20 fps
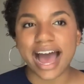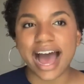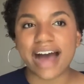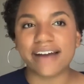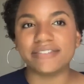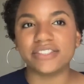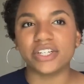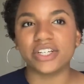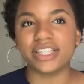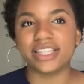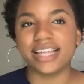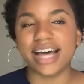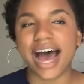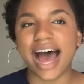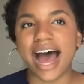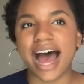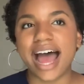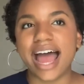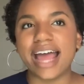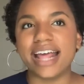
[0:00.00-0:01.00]
after
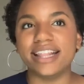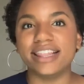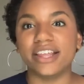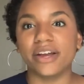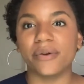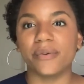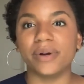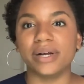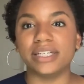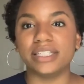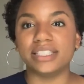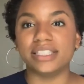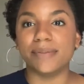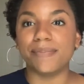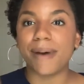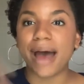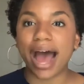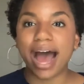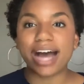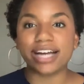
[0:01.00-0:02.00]
that, there was the
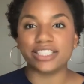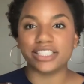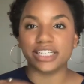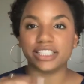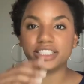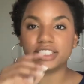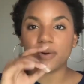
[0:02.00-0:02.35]
pageant.